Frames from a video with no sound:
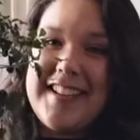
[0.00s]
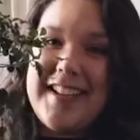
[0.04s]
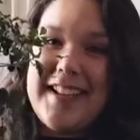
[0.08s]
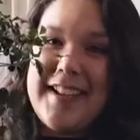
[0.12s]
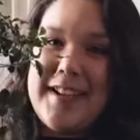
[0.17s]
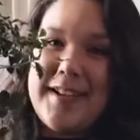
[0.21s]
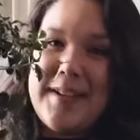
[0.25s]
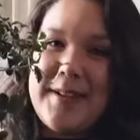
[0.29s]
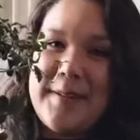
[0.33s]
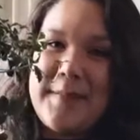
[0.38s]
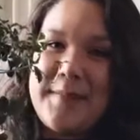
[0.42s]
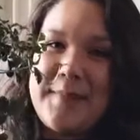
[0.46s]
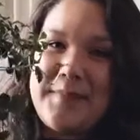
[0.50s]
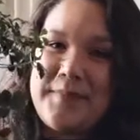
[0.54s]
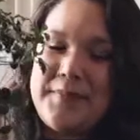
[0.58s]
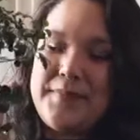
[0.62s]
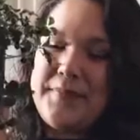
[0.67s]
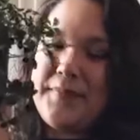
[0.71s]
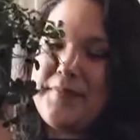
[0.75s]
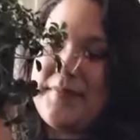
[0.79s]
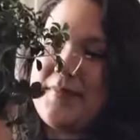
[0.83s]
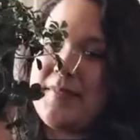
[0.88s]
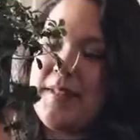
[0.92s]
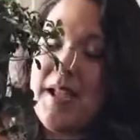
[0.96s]
I'm
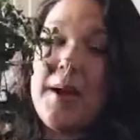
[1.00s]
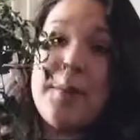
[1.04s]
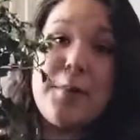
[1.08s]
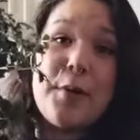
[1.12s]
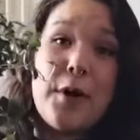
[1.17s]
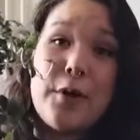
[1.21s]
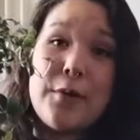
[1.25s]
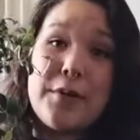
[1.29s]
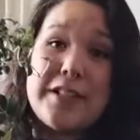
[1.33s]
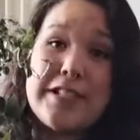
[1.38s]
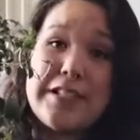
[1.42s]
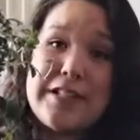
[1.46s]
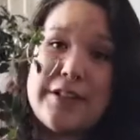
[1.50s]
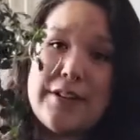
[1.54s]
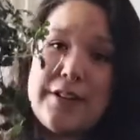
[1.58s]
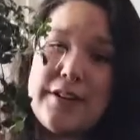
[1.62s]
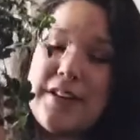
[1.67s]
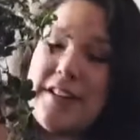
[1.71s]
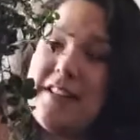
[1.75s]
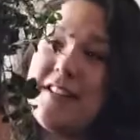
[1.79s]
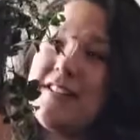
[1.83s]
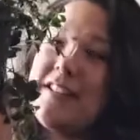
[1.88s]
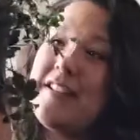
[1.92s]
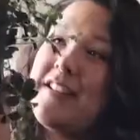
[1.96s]
always
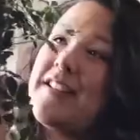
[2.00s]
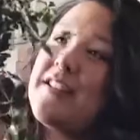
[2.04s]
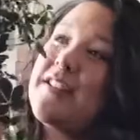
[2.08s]
learning.